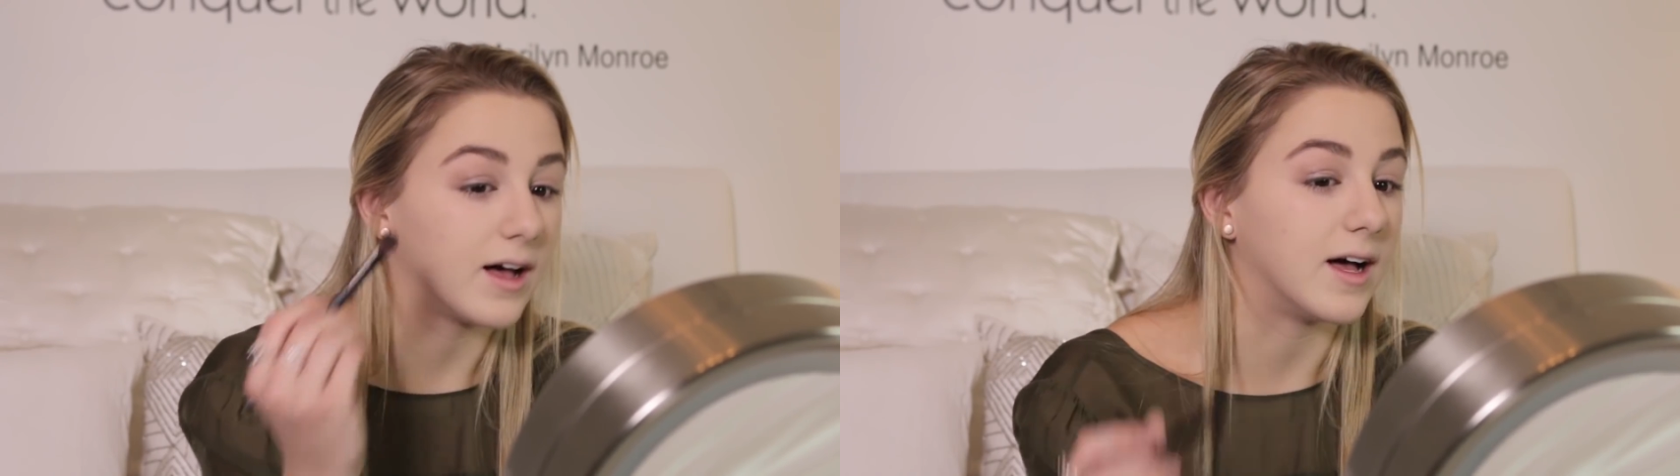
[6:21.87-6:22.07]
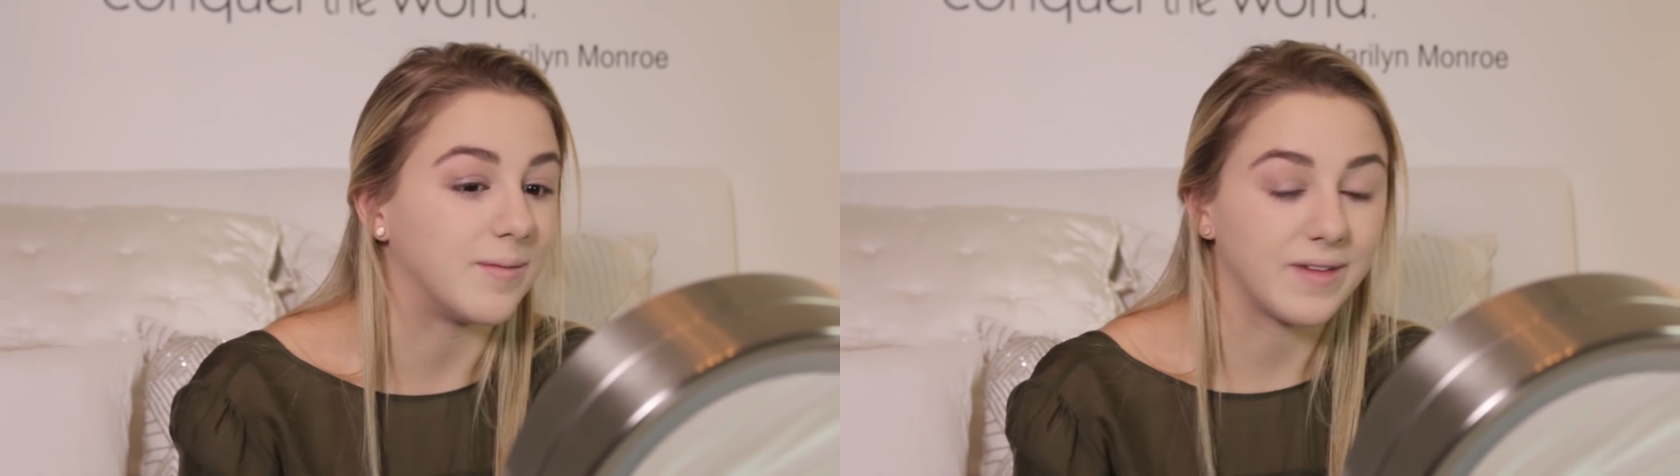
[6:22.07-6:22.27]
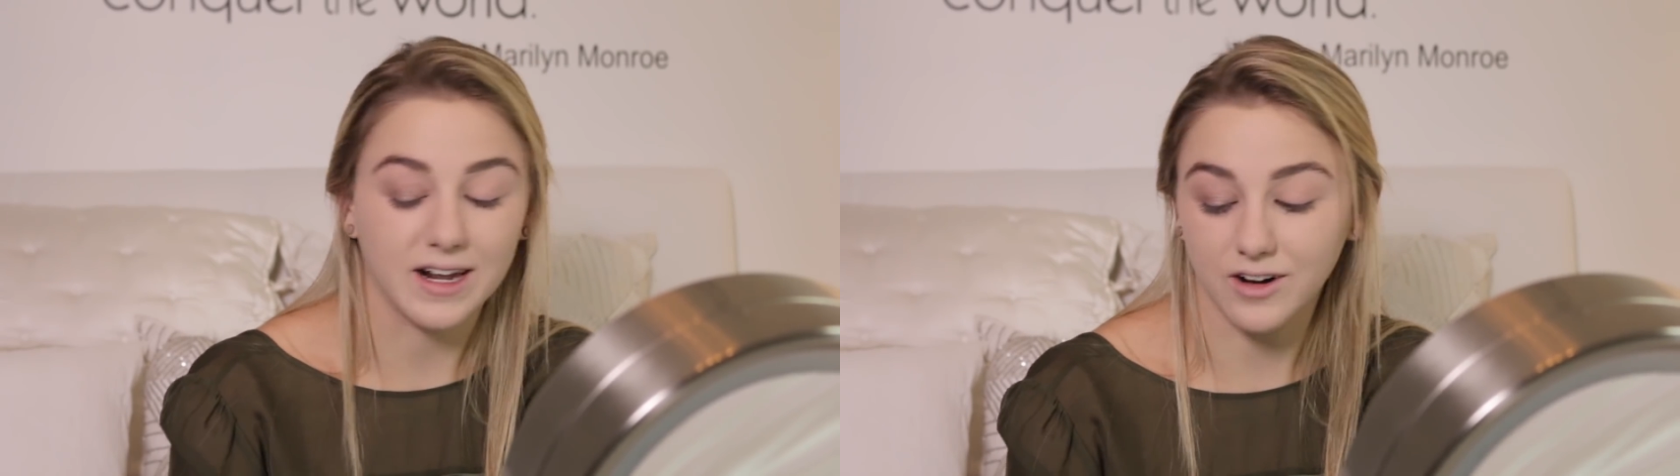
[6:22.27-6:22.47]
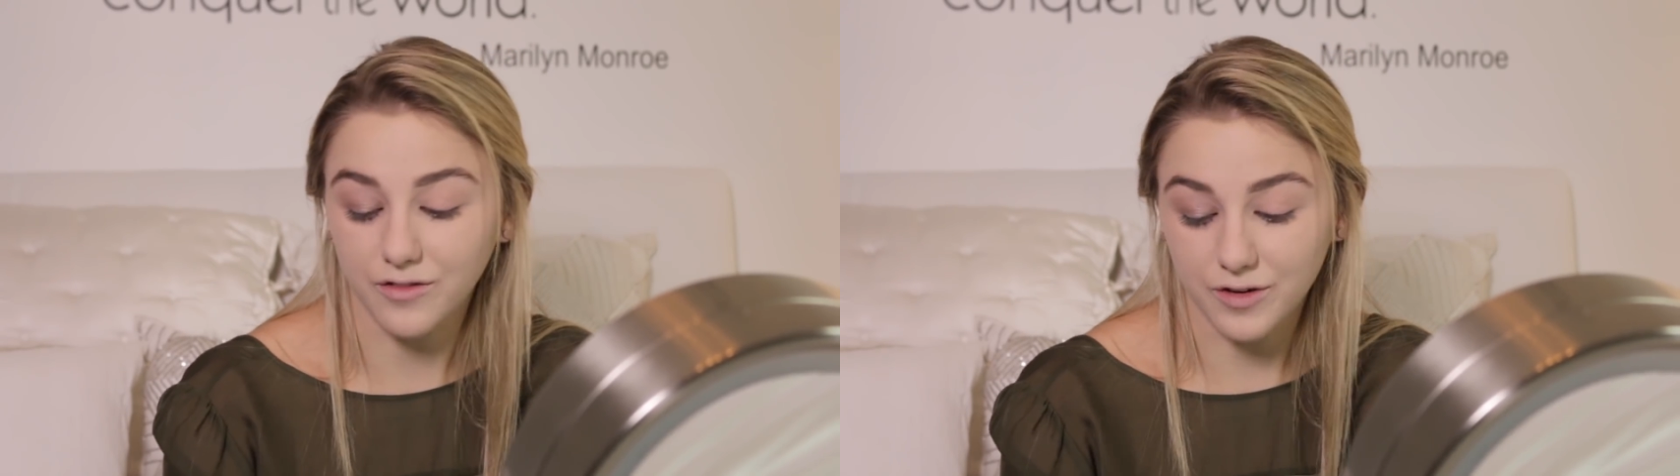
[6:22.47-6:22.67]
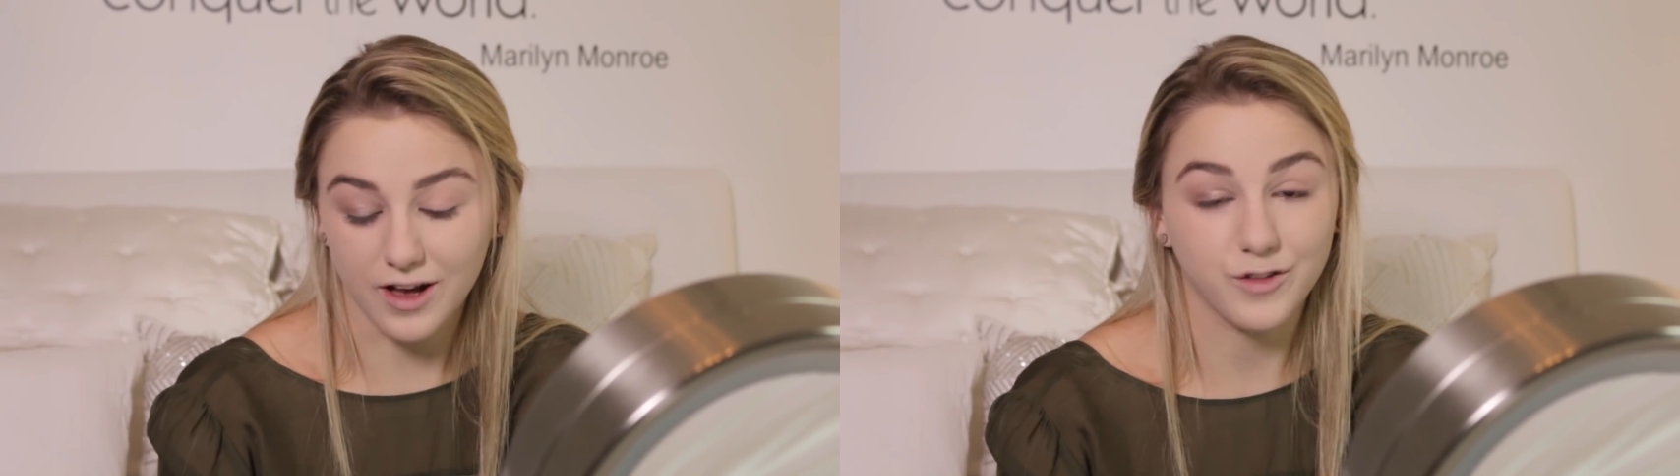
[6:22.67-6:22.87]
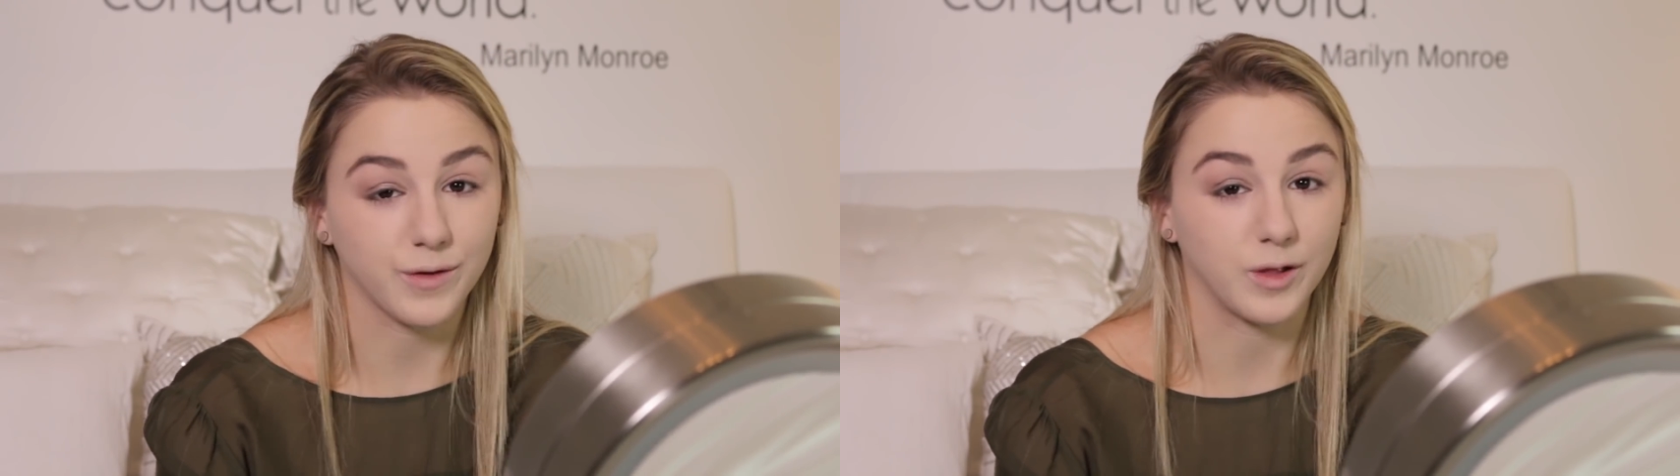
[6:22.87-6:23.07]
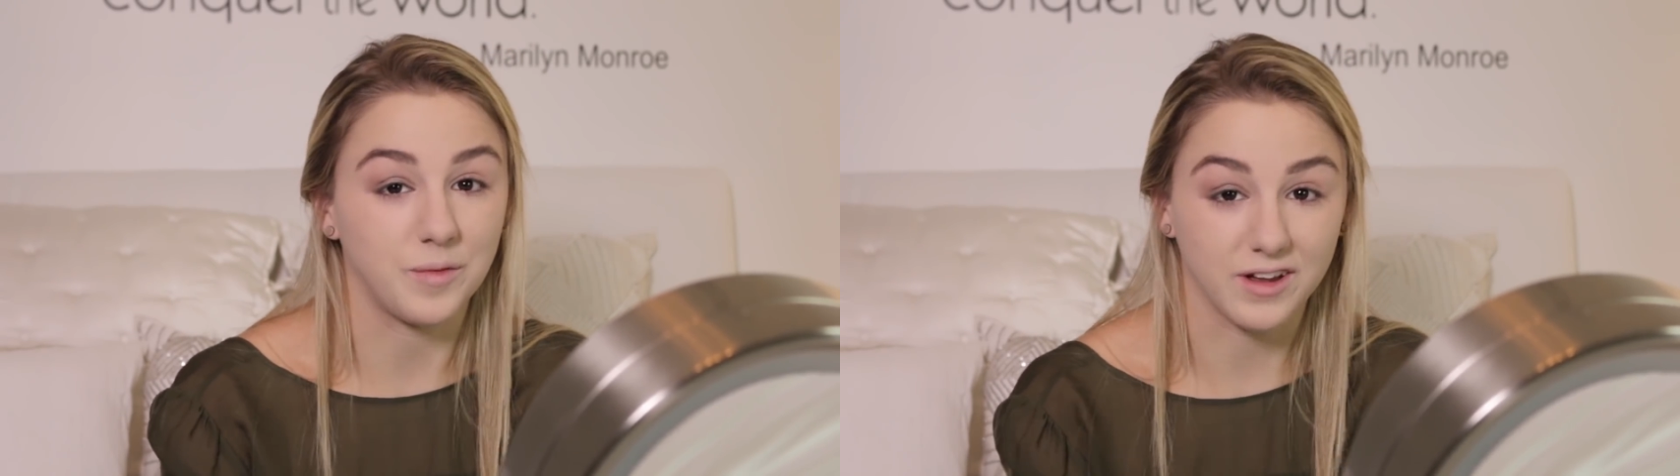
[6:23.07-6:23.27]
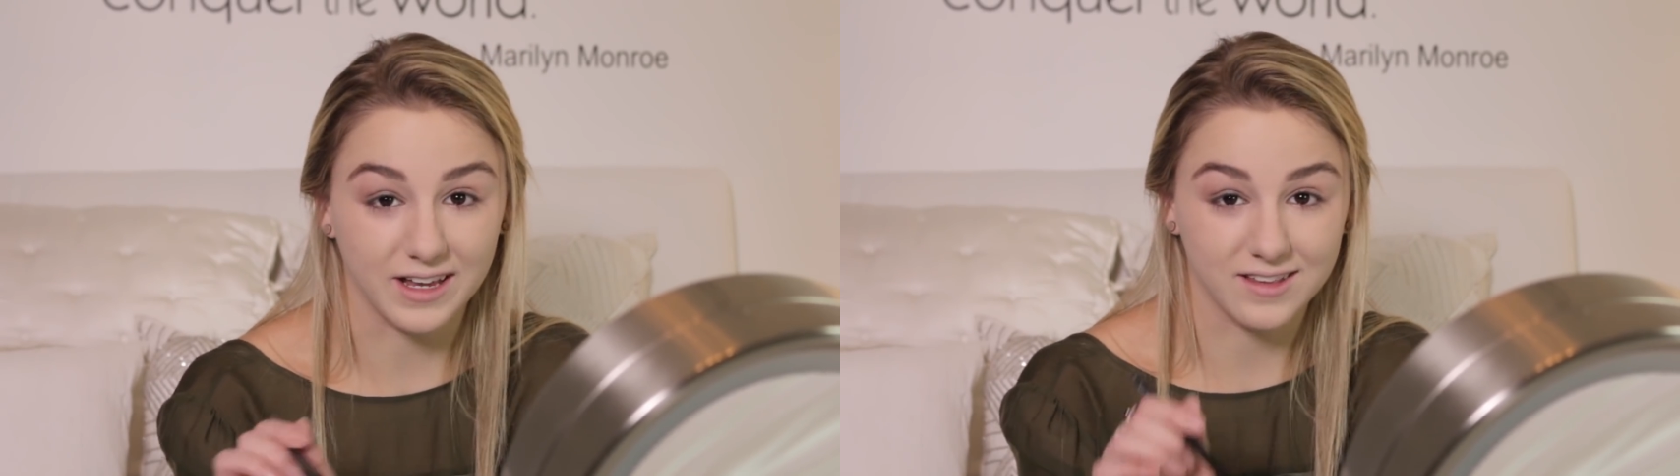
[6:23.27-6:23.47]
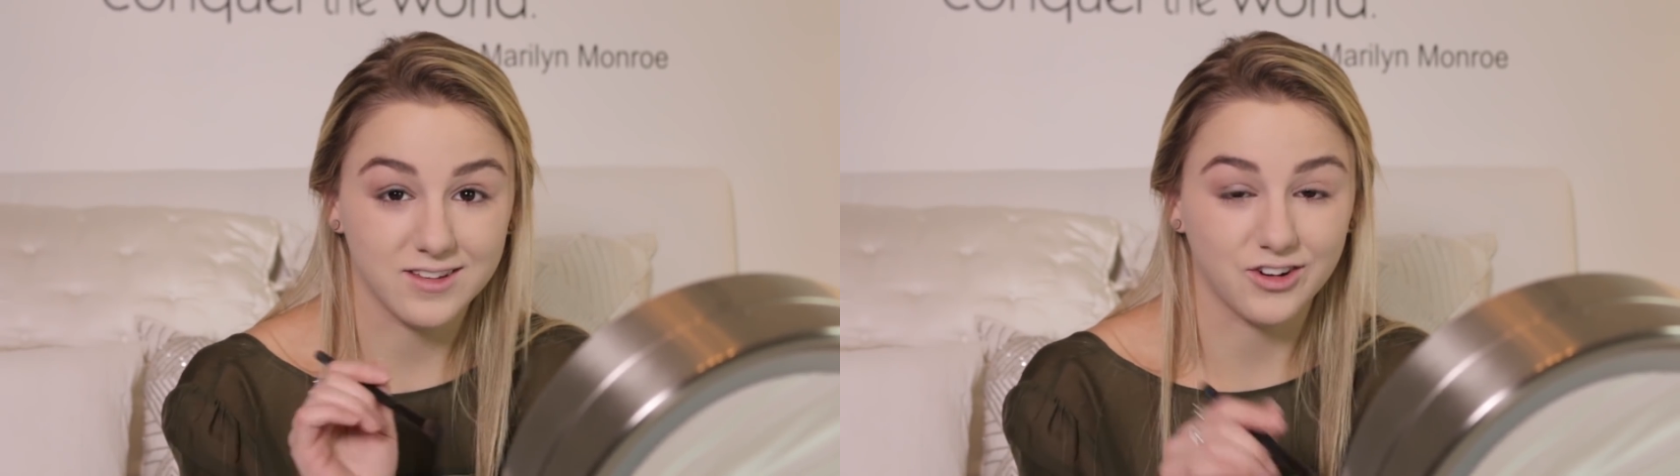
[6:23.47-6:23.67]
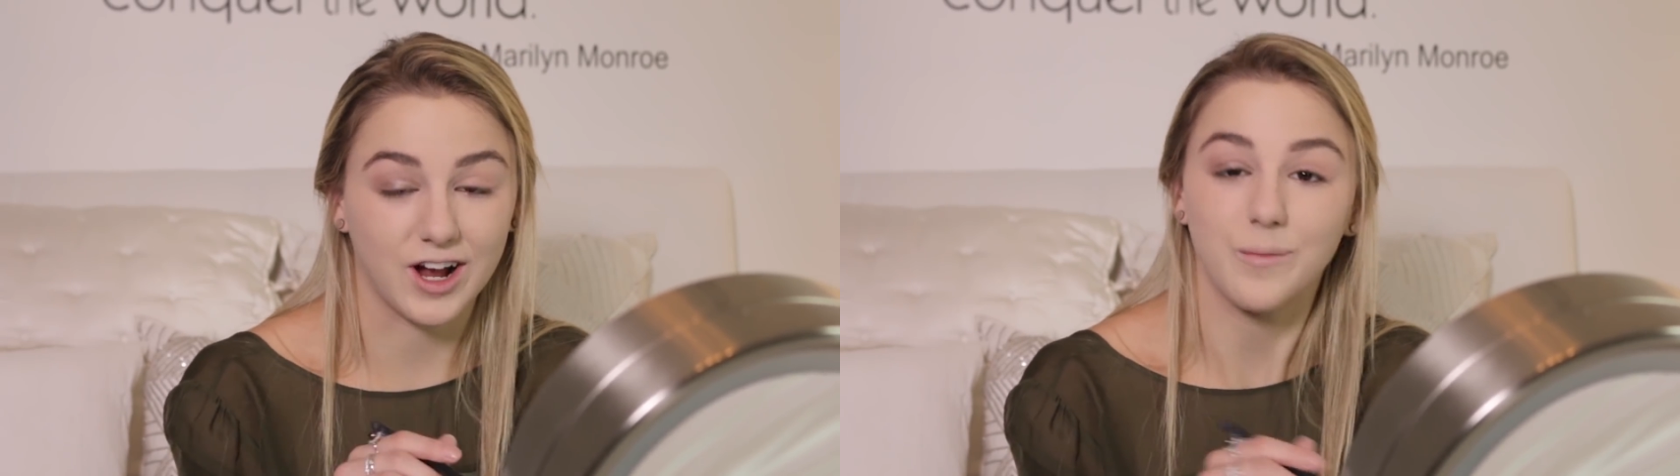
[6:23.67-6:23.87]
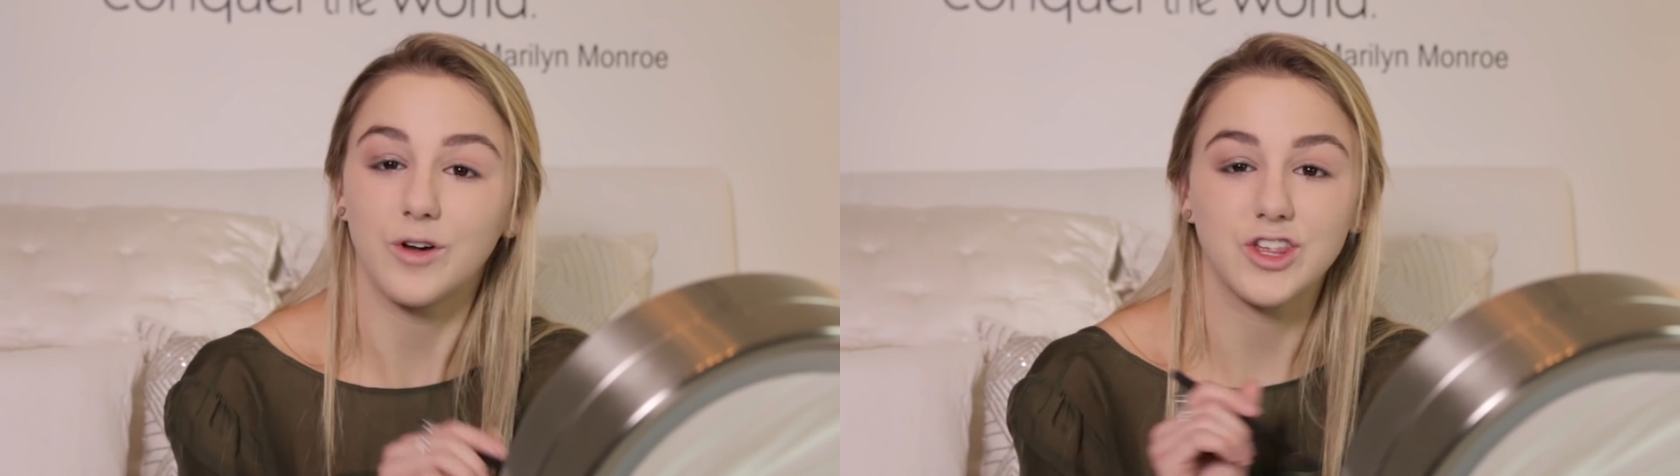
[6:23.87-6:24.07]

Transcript: I don't know if you guys follow me on Instagram,